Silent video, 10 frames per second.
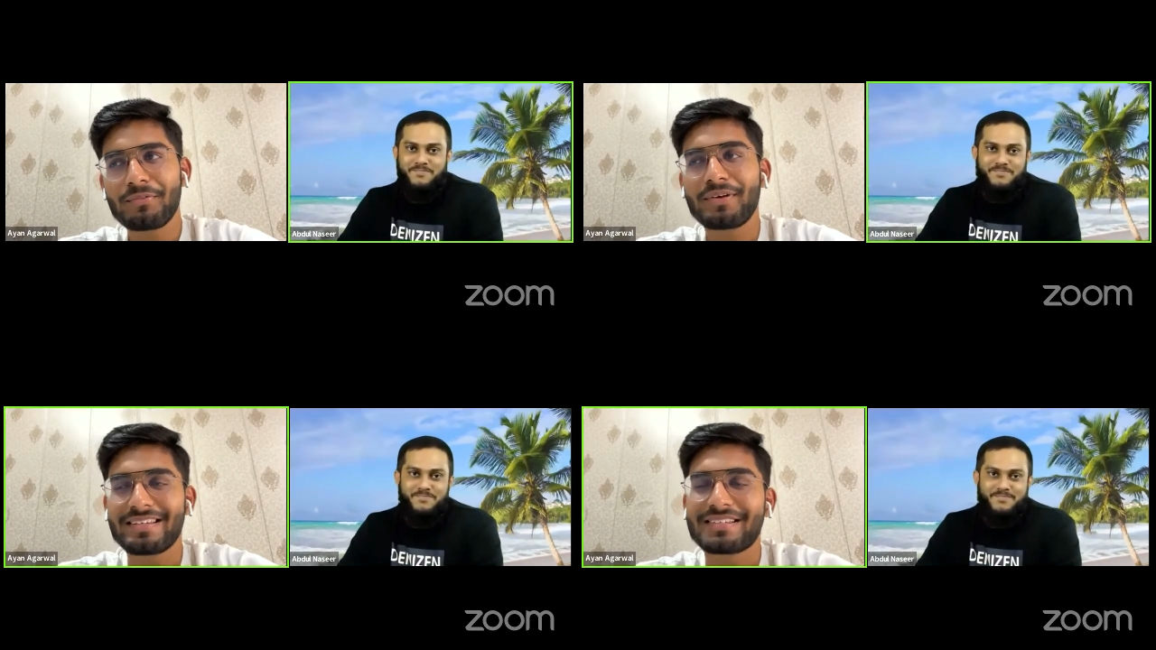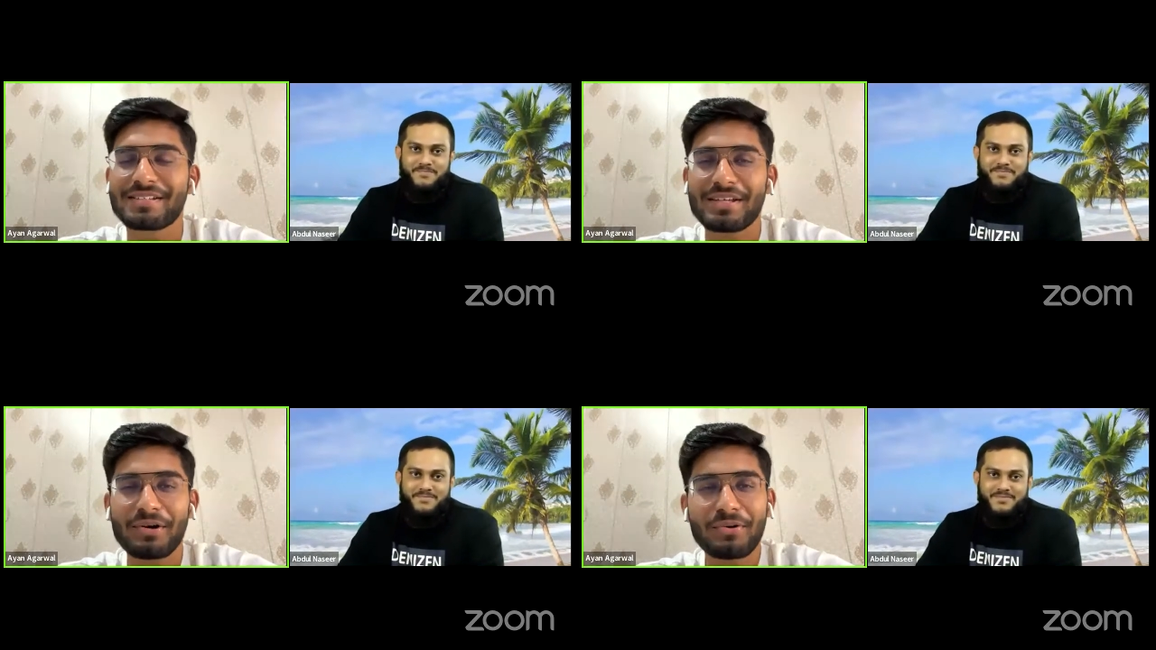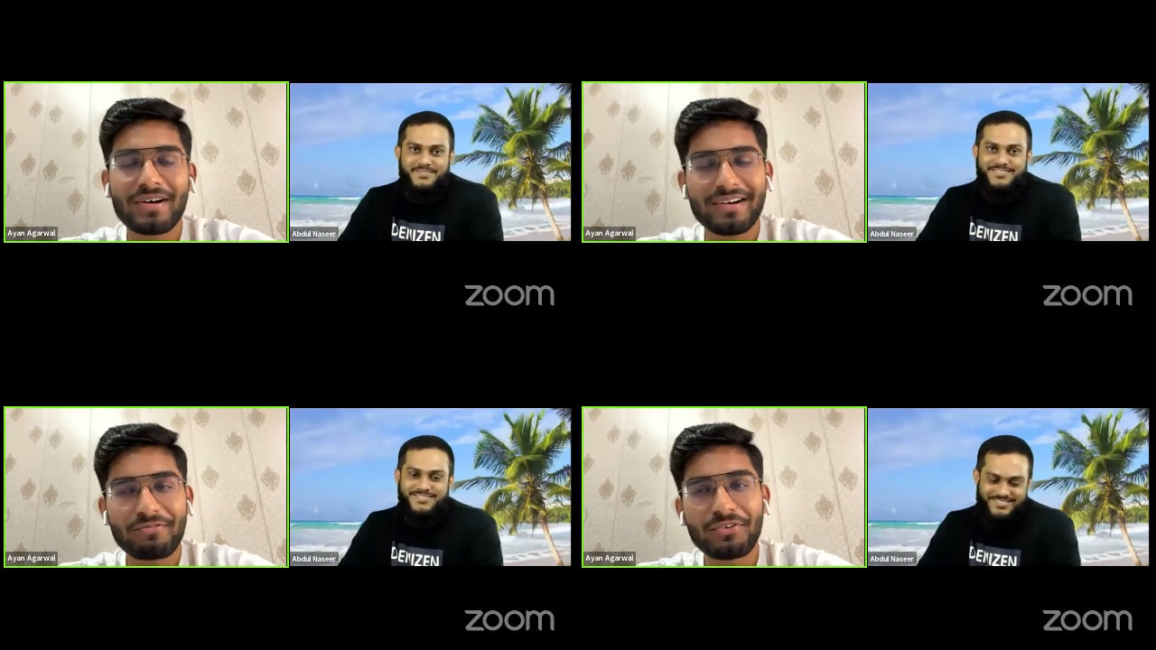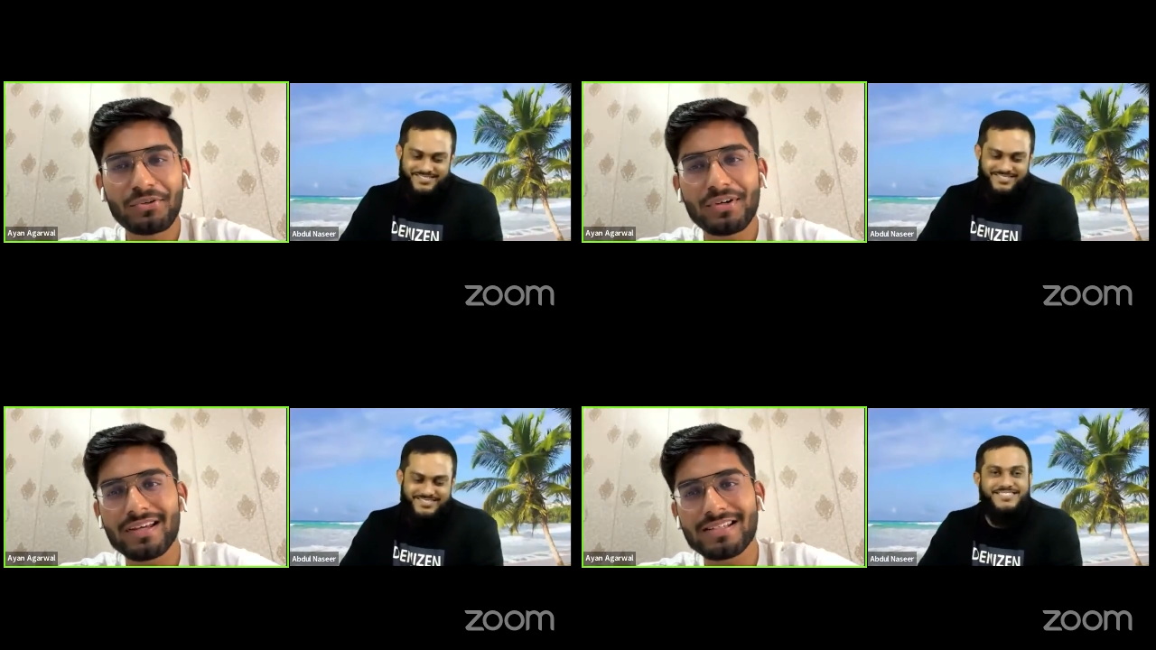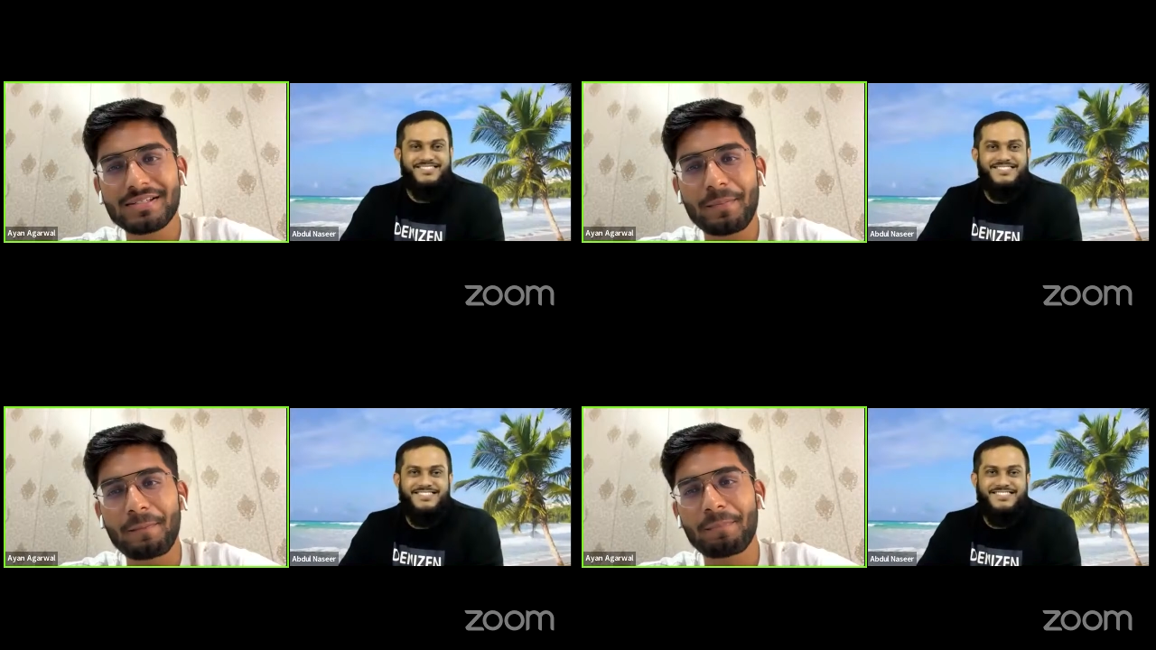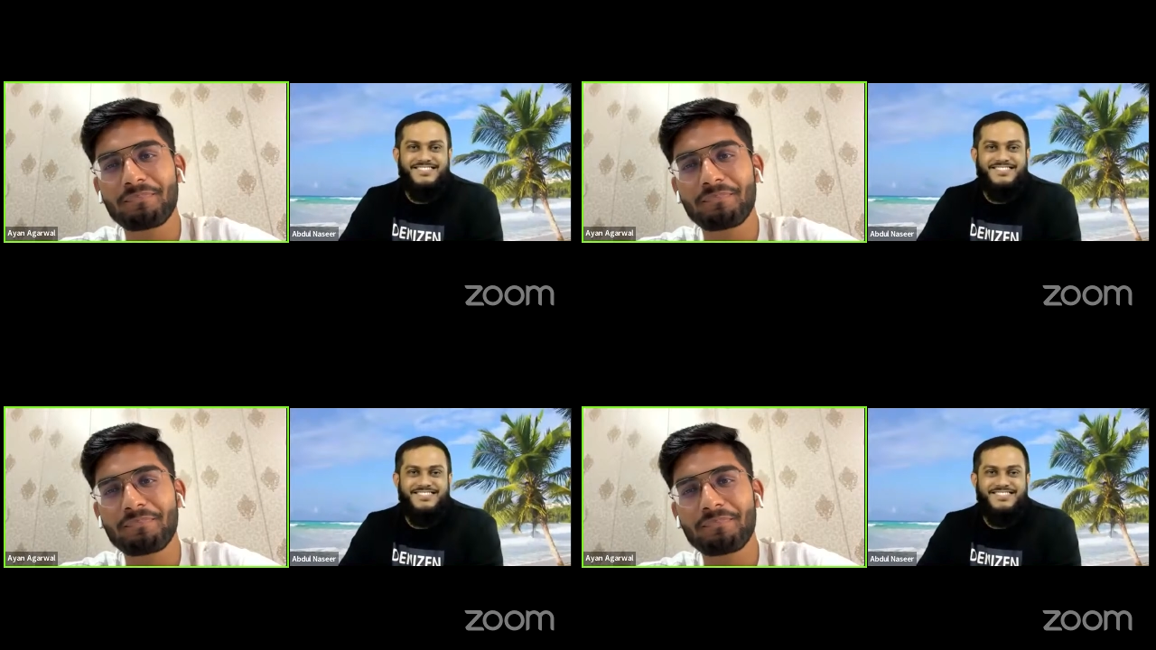Speaker 1: Oh, yes, sir, there were a few days.